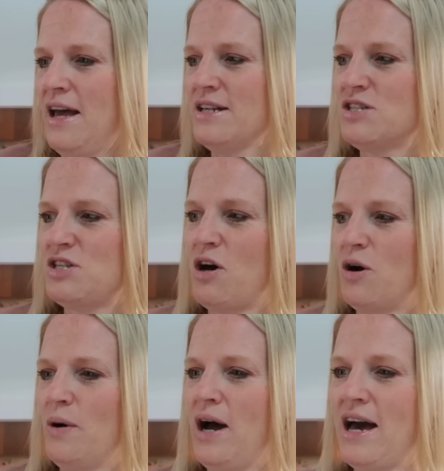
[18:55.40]
And
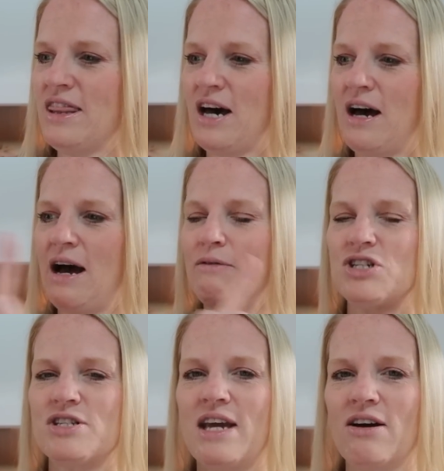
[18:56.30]
so I thought I would
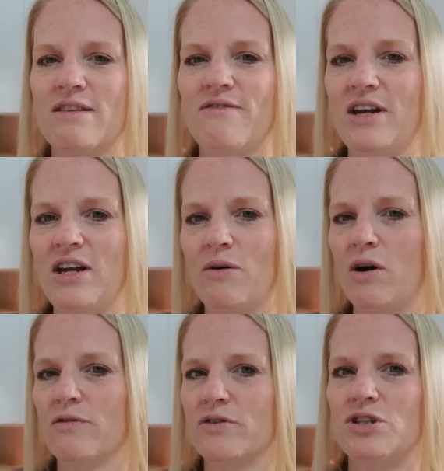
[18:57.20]
just carry the video
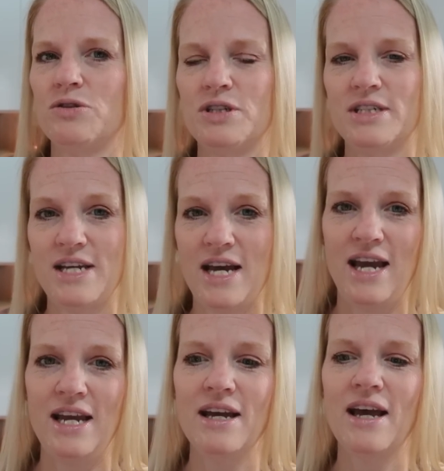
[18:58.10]
over to
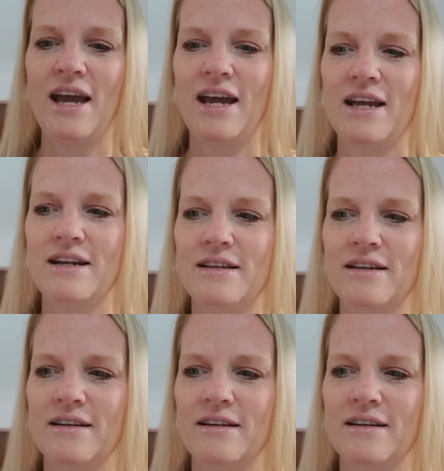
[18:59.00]
today and